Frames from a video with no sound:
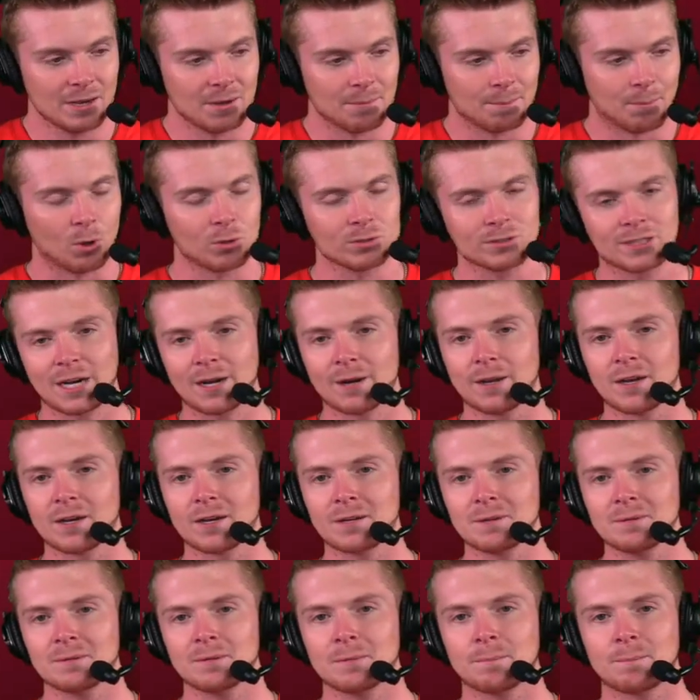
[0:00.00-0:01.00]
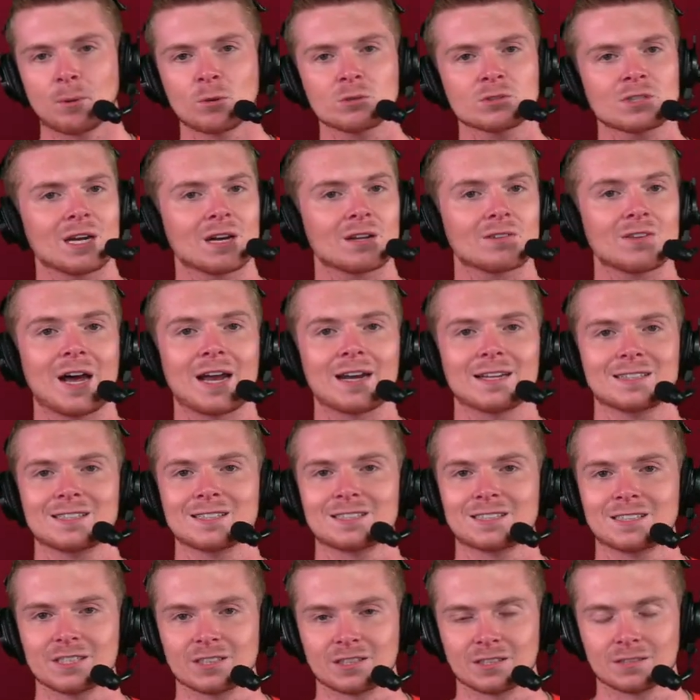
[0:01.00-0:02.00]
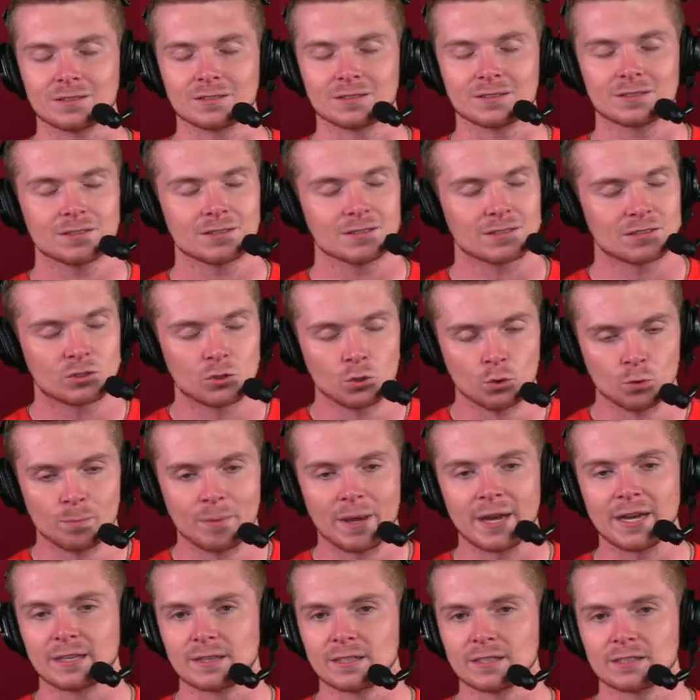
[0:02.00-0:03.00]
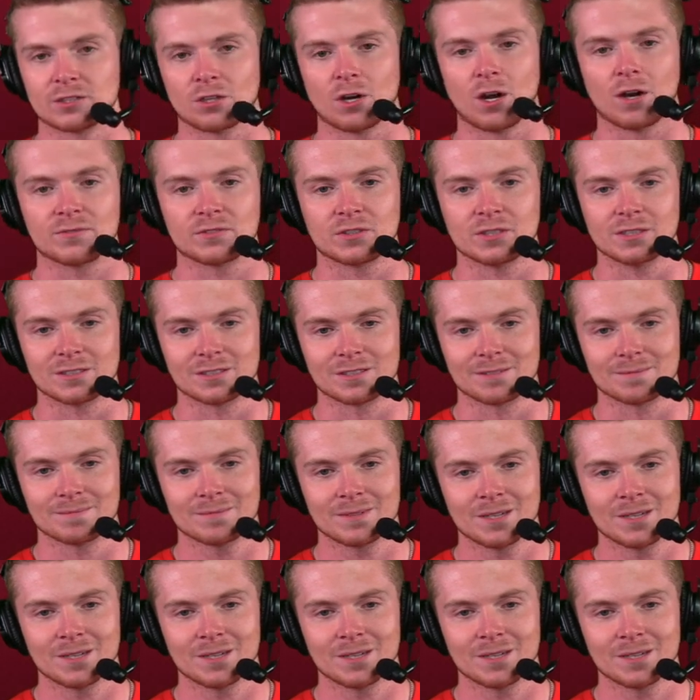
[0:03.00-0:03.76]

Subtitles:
Bulls got a lot of decisions to make this offseason.